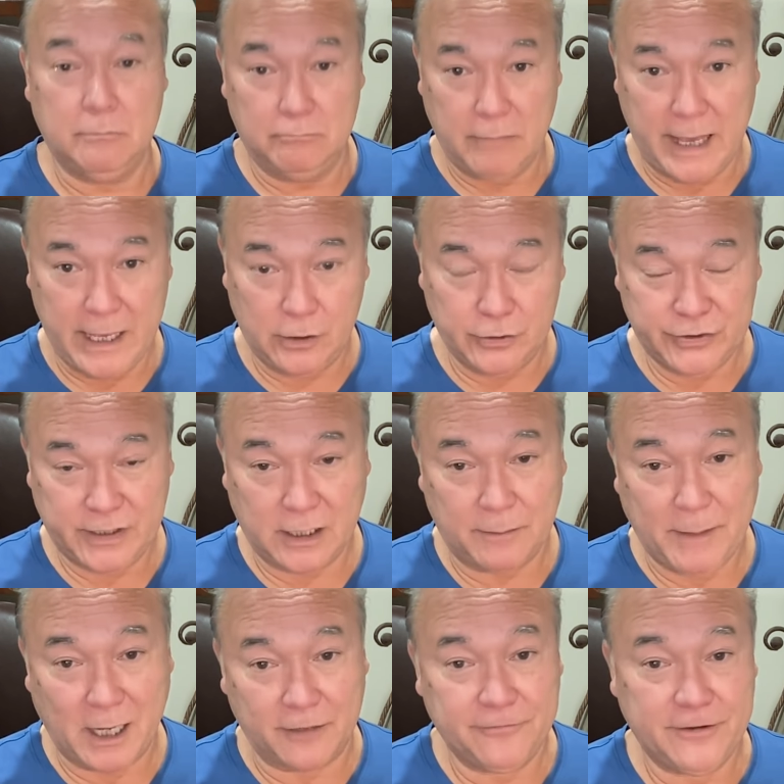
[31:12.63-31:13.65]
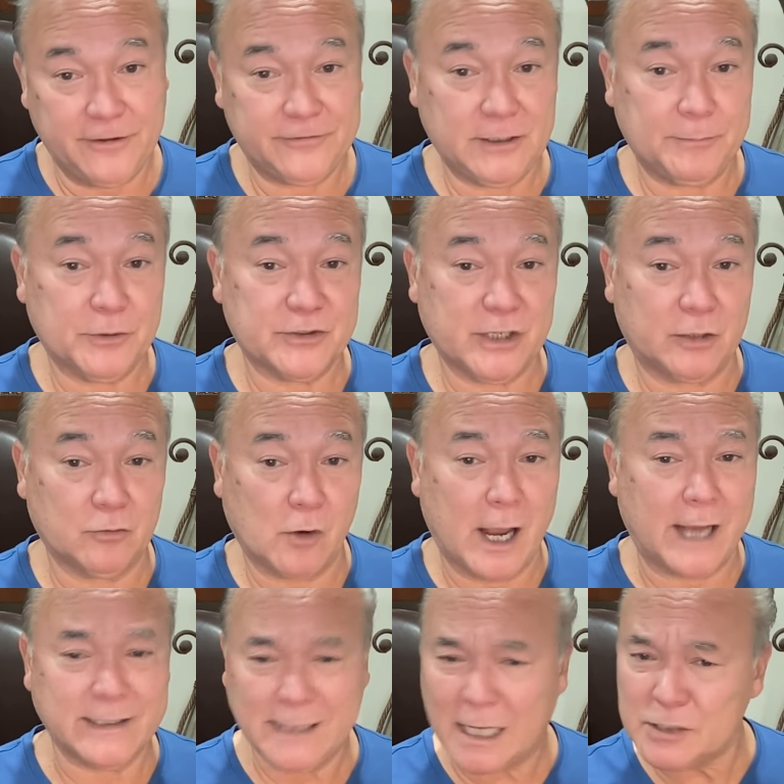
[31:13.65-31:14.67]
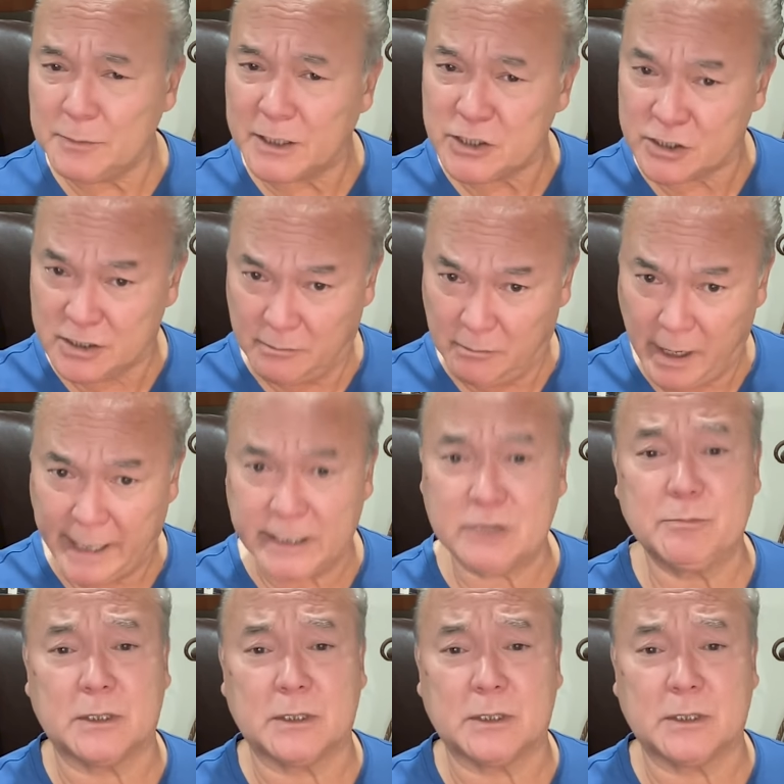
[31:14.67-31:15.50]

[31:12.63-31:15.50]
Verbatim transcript: Males get about a 50% rise, not as much as the mice,